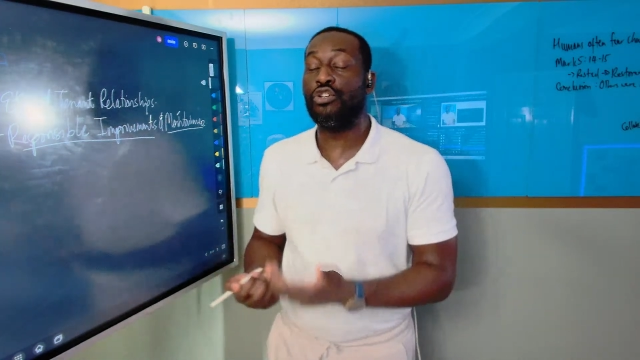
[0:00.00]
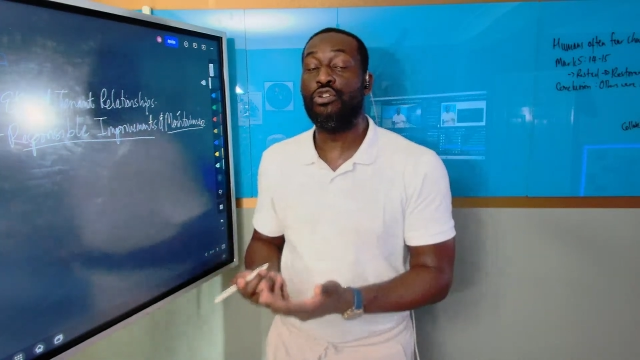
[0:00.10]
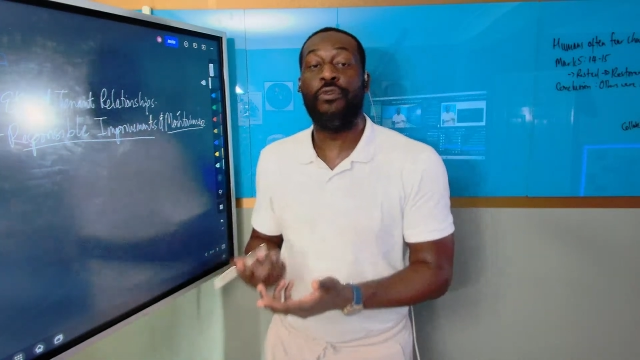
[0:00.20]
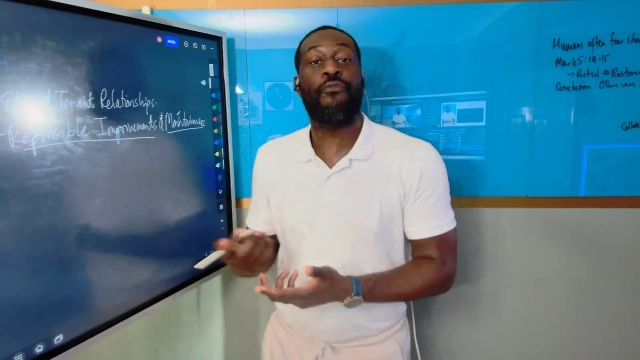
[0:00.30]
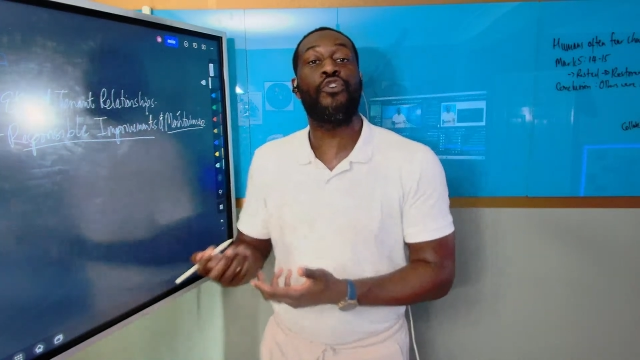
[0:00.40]
or
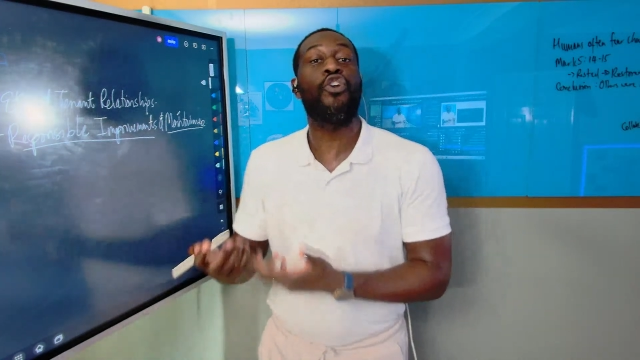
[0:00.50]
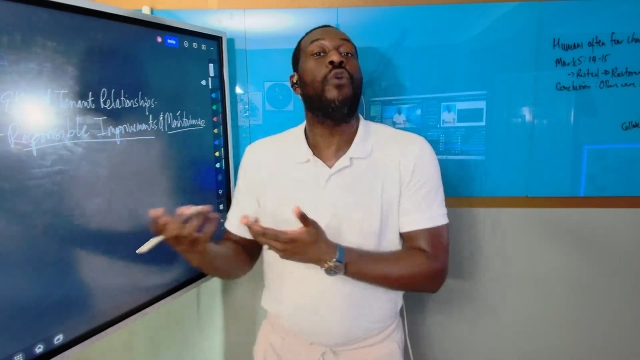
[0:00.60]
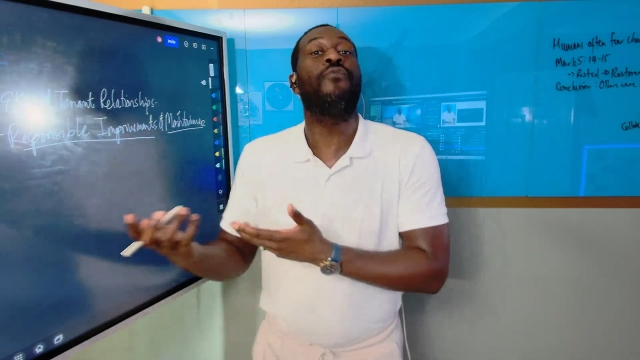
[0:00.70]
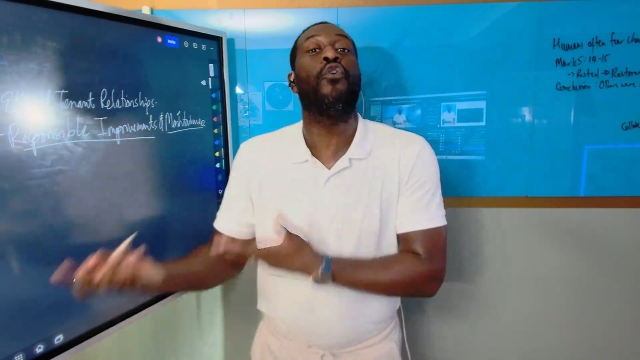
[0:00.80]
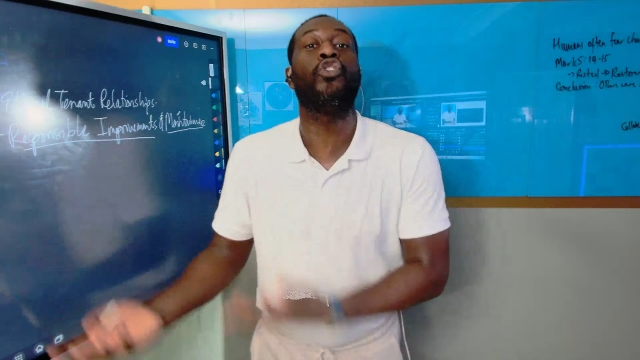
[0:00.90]
4
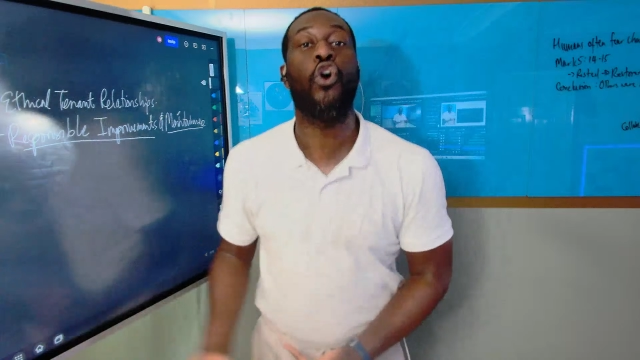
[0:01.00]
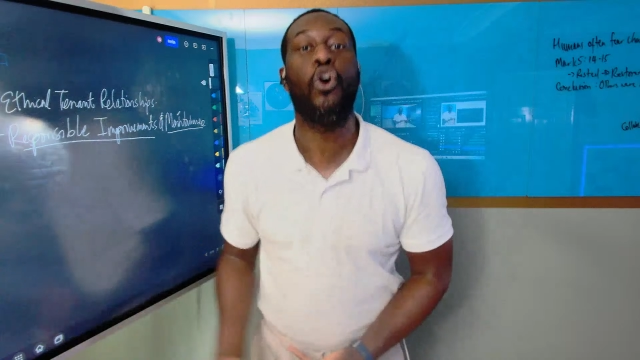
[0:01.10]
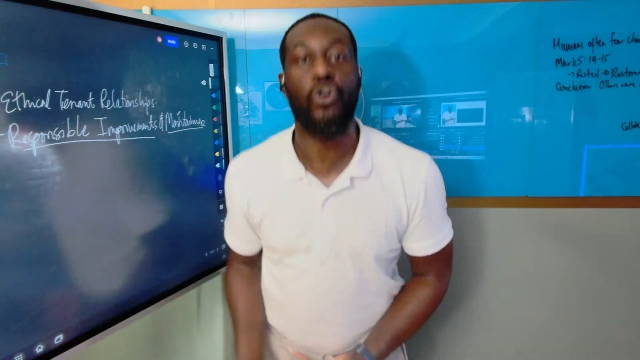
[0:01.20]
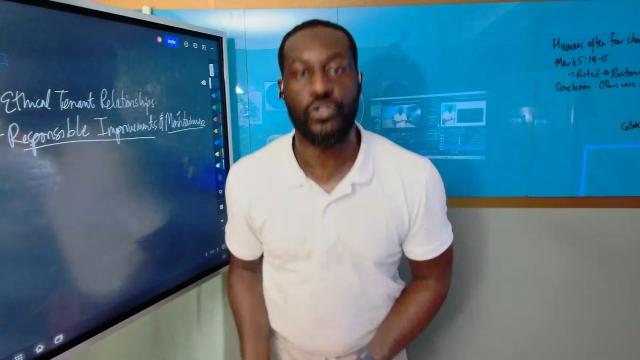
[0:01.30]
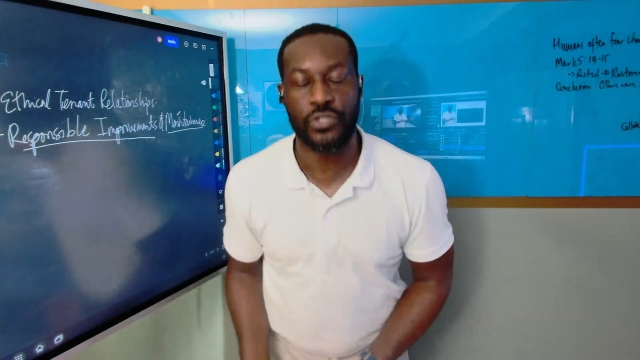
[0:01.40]
doors.
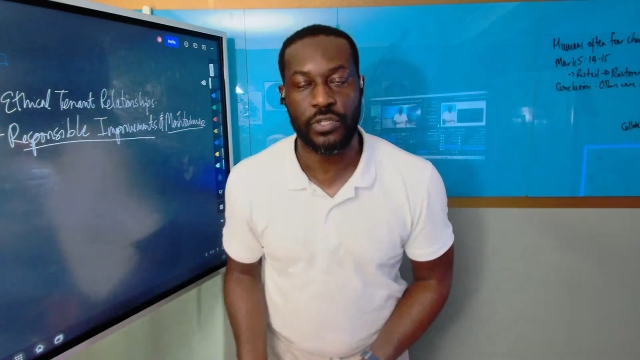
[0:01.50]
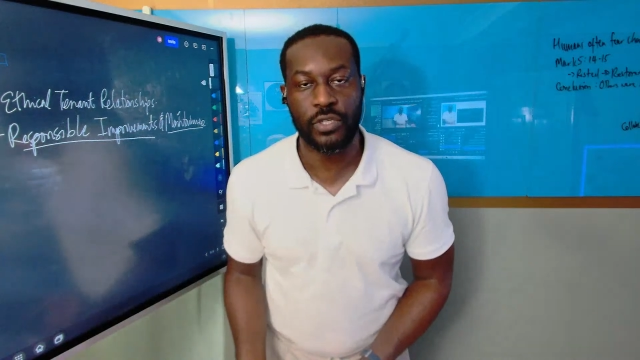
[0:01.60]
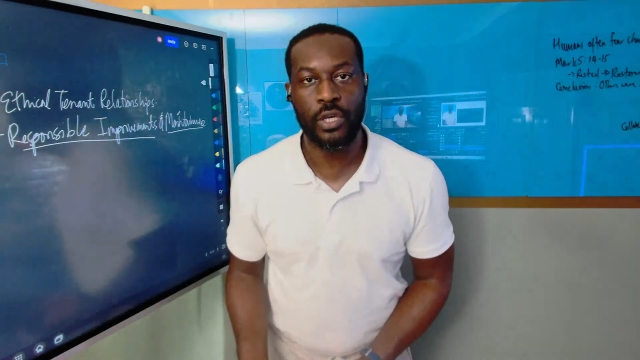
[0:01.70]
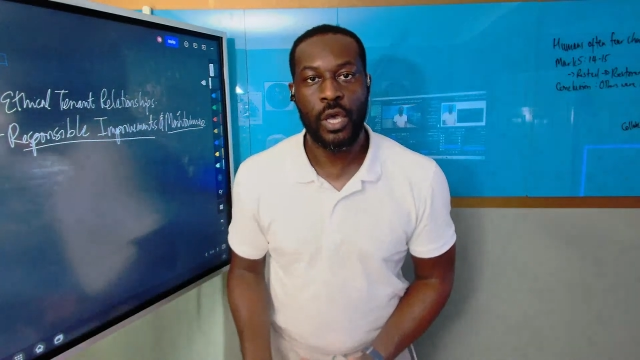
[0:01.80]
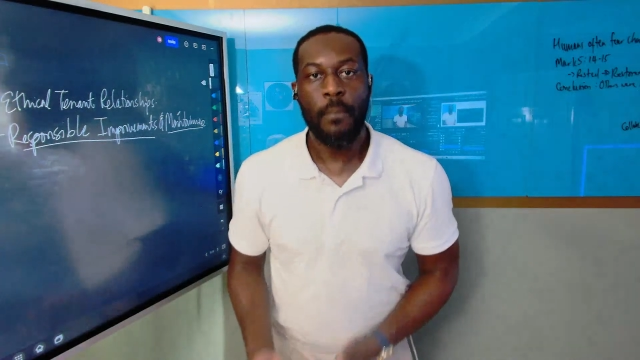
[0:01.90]
But
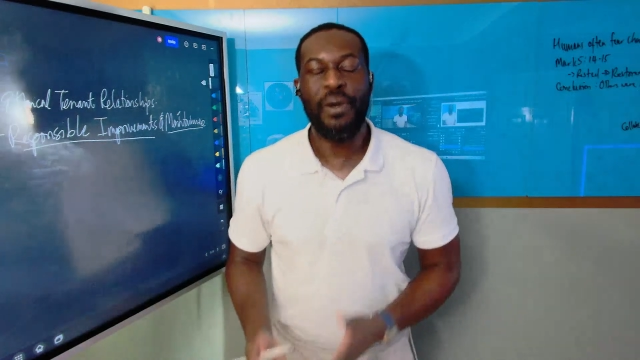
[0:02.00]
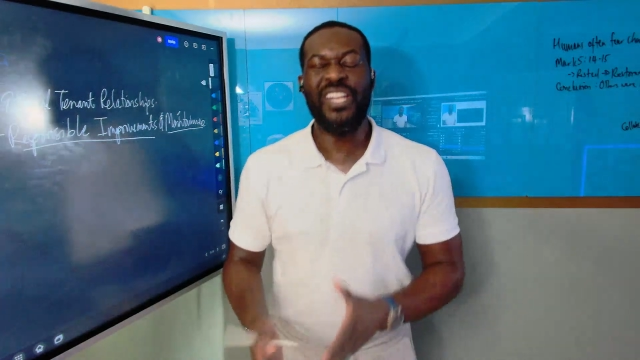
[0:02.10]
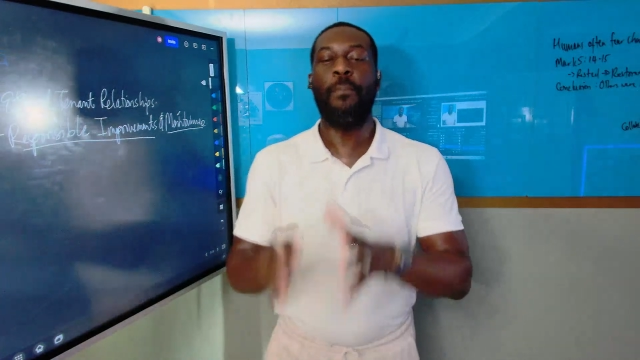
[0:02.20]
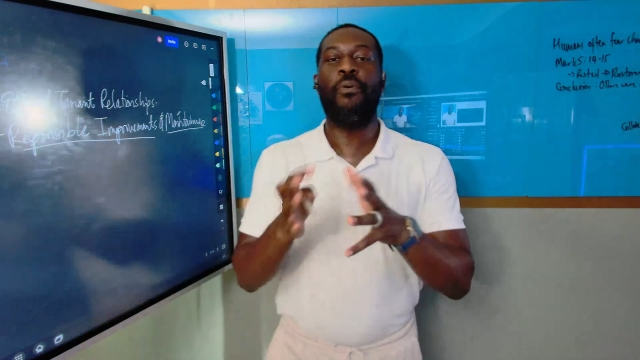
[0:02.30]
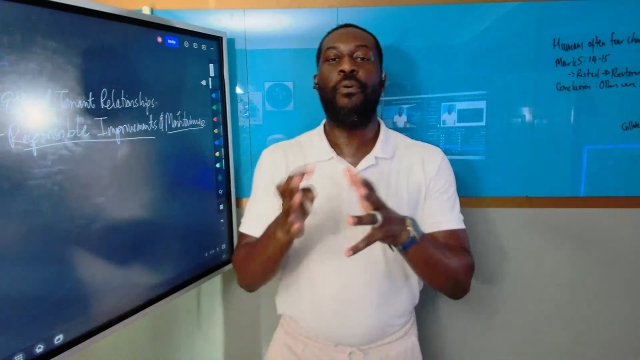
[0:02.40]
the point
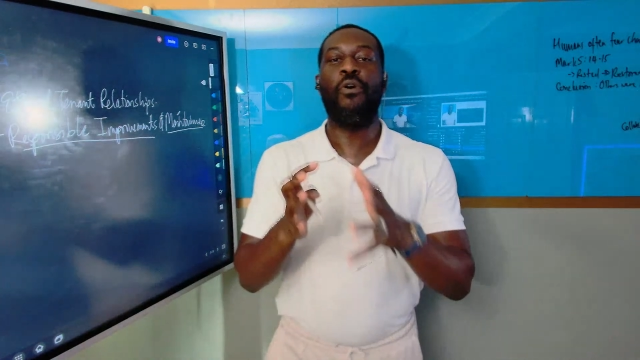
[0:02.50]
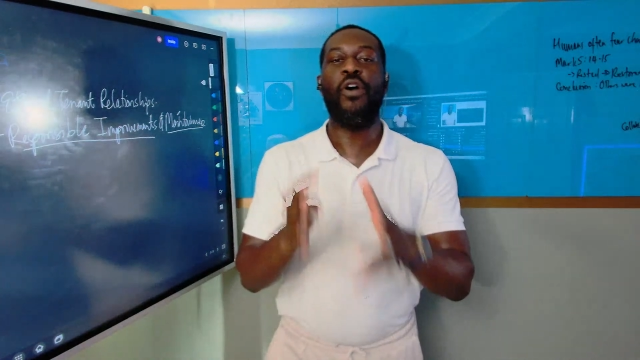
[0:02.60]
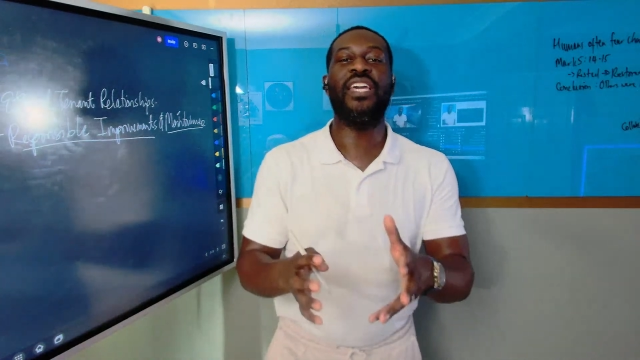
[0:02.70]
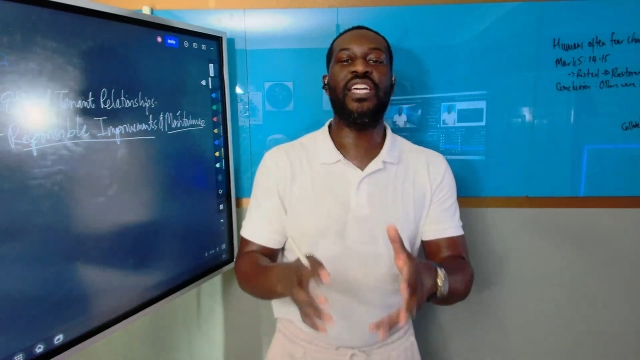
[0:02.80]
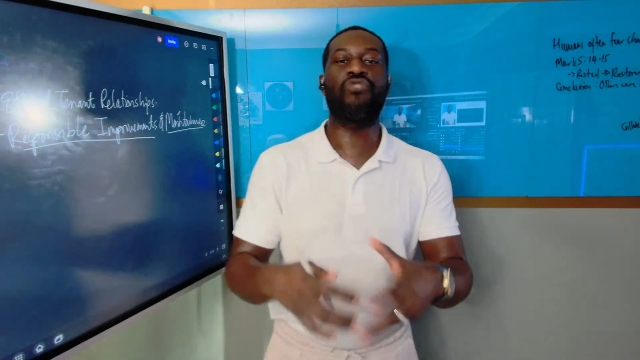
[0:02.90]
is,
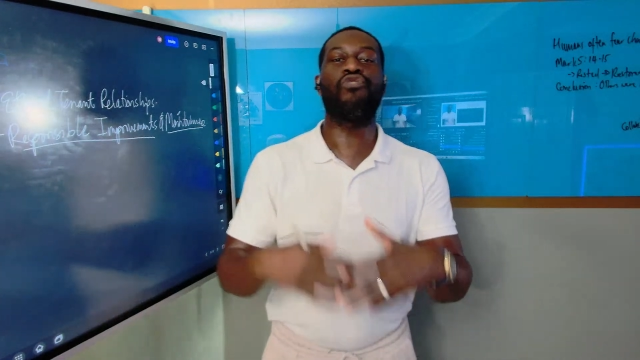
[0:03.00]
regardless of